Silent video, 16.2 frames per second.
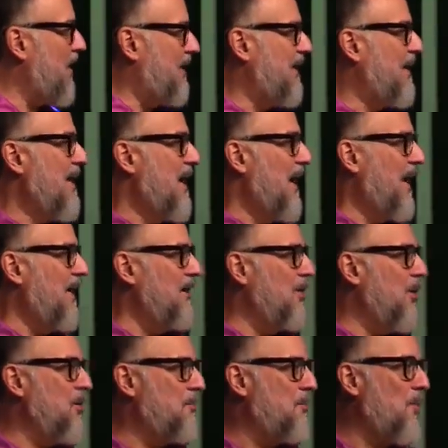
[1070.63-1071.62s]
I need, I need
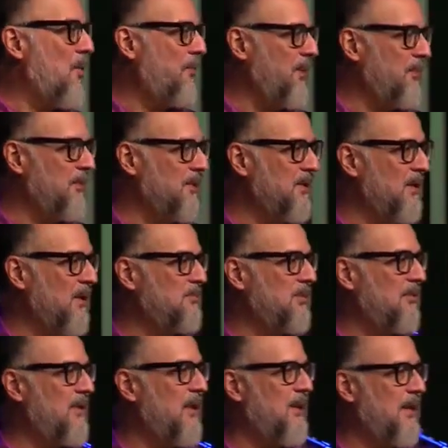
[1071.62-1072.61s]
all the poor people to come
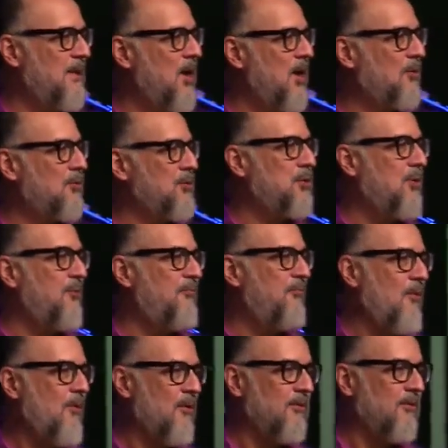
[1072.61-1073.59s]
so that way God will show
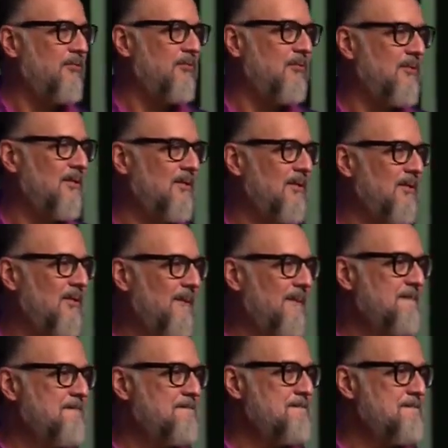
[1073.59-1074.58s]
forth.
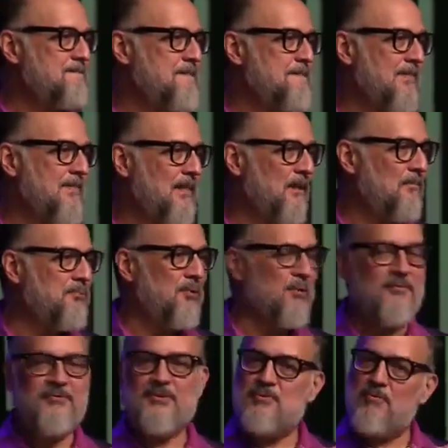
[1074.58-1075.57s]

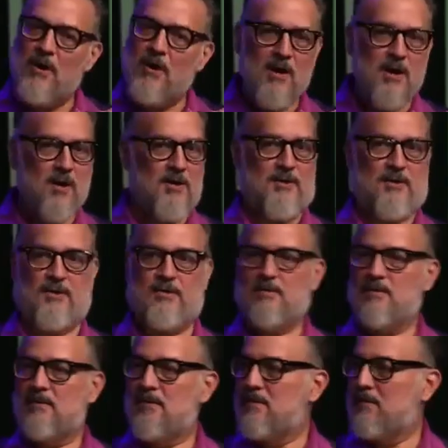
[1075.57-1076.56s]
Prove His word.
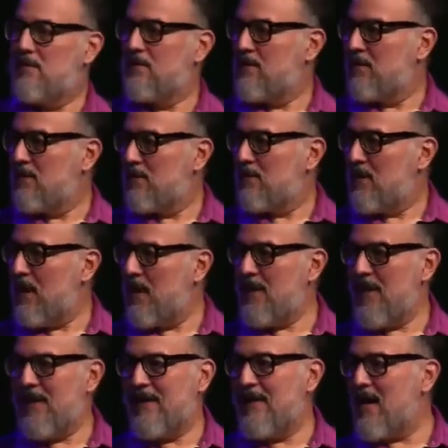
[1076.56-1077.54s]

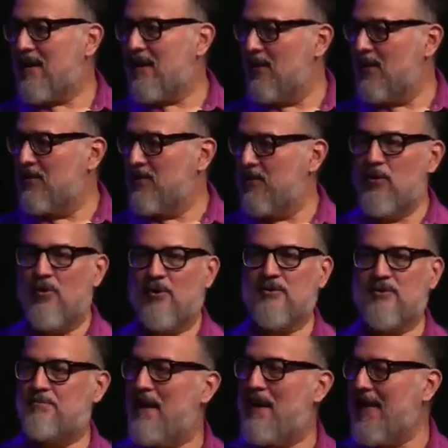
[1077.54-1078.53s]
I'm not knocking on the
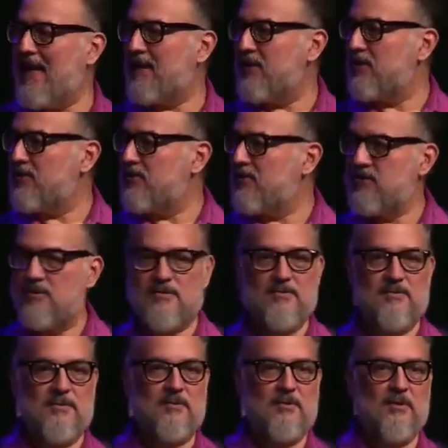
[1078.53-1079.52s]
doors of bankers
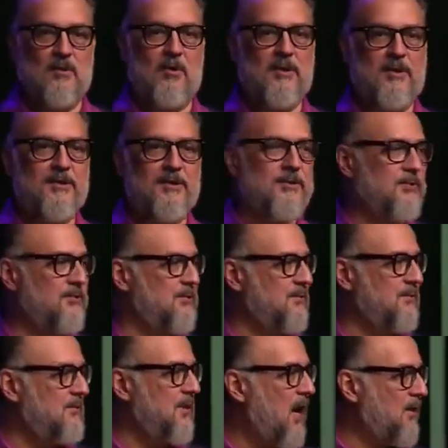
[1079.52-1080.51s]
and lawyers
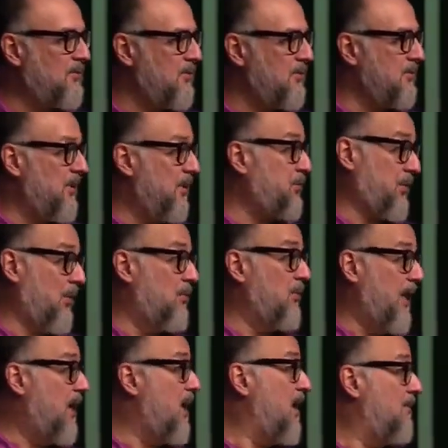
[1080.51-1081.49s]
and doctors. They're
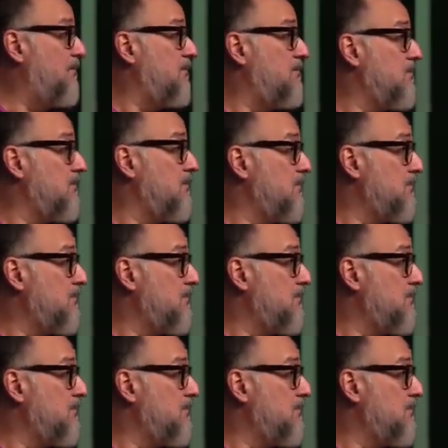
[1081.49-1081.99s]
showing up.